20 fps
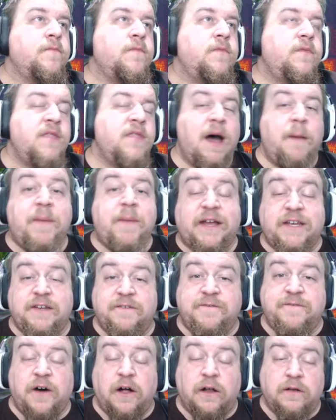Not by
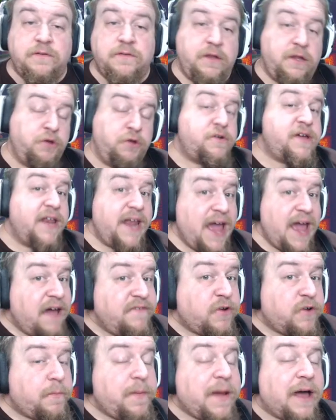default. You can have
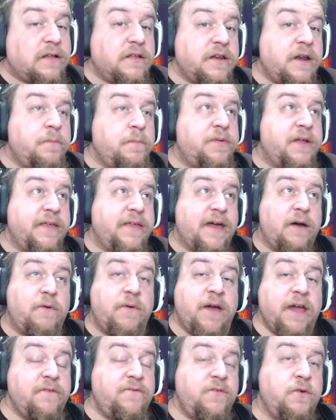your paladin play that
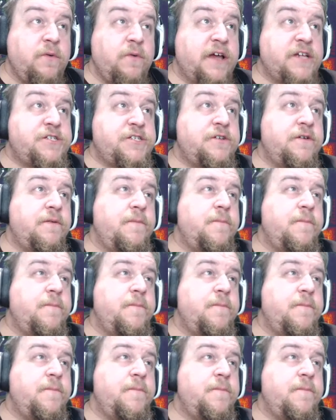way if you wish.